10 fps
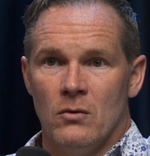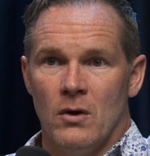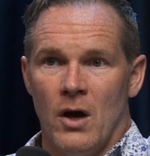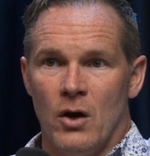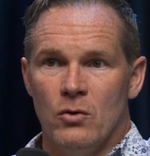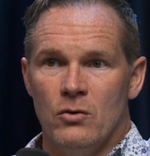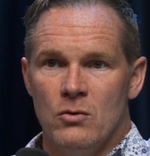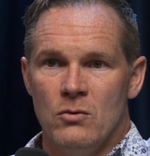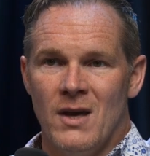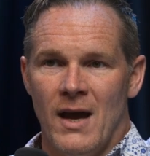how
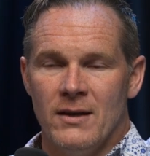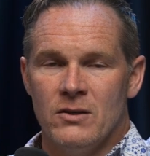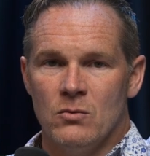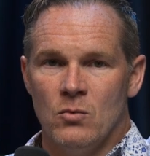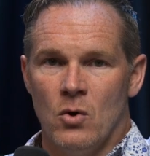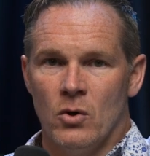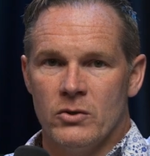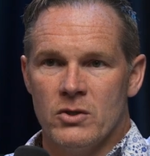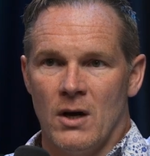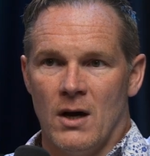you get
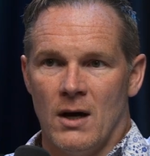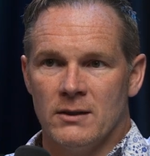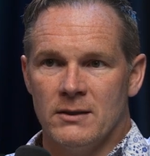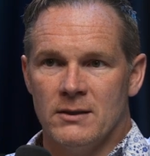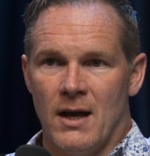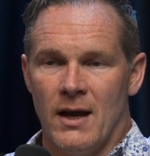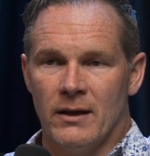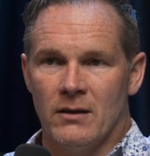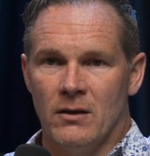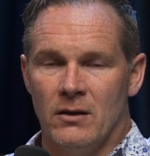towards a heart
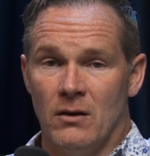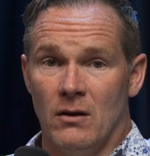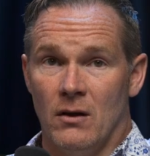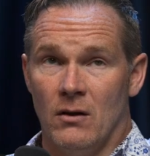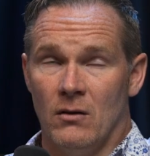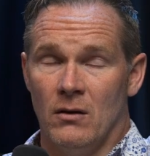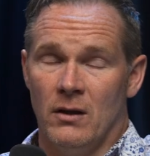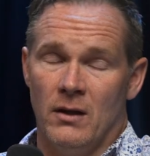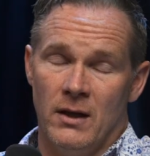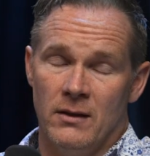attack, and
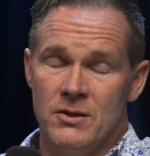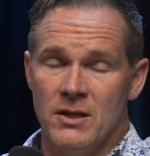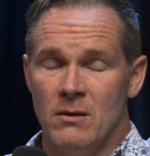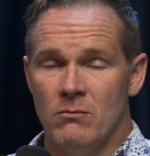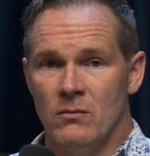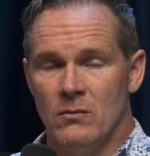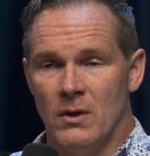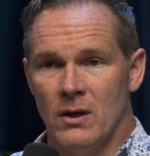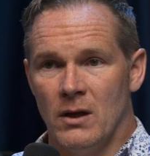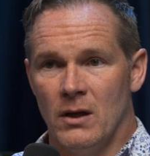in the same
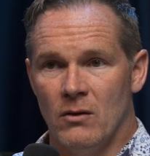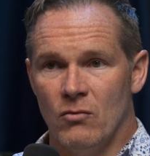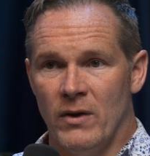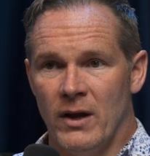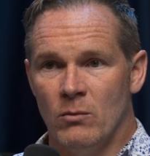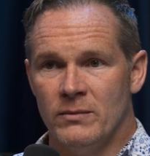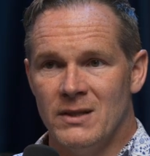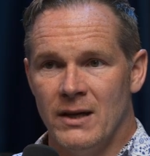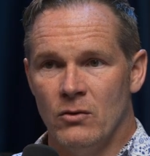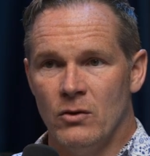realm,
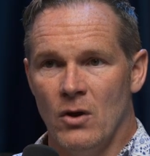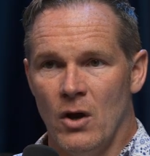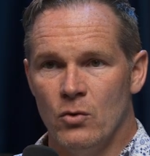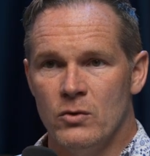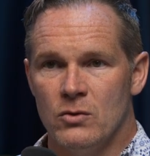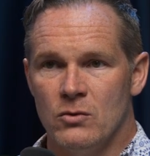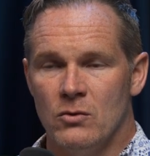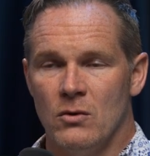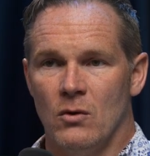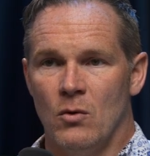tell you how
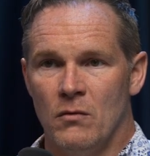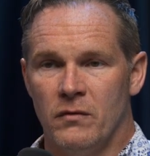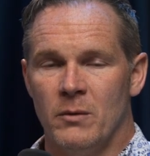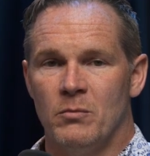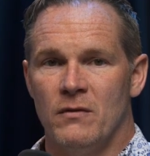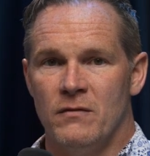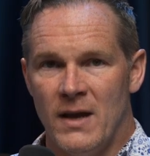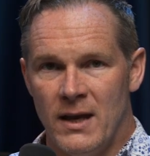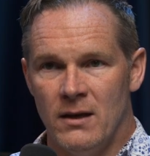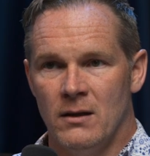to hopefully
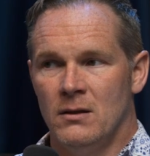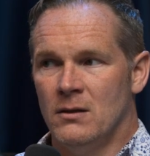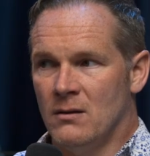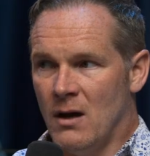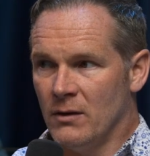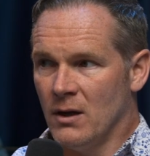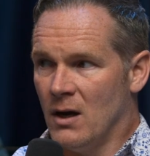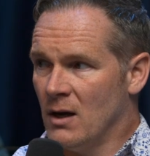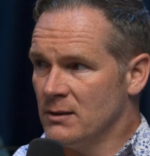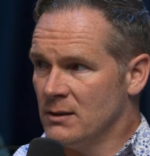prevent having a
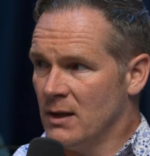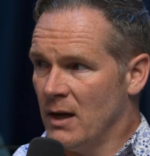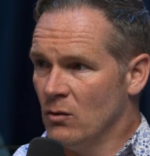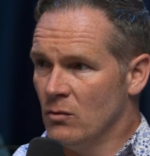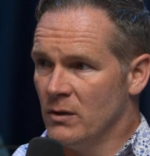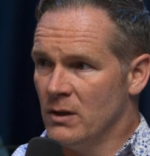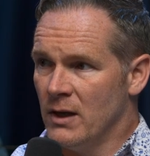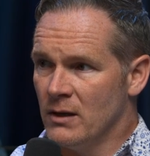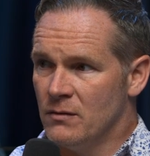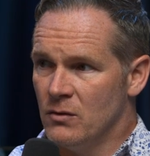heart attack over the
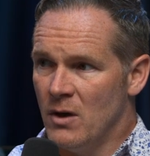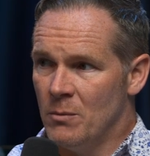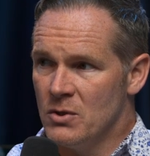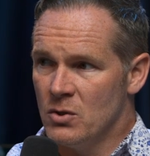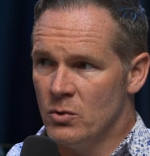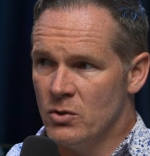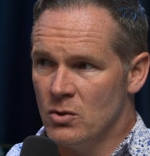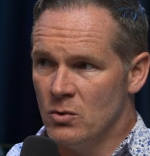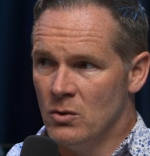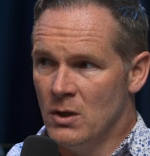next few episodes.
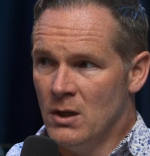So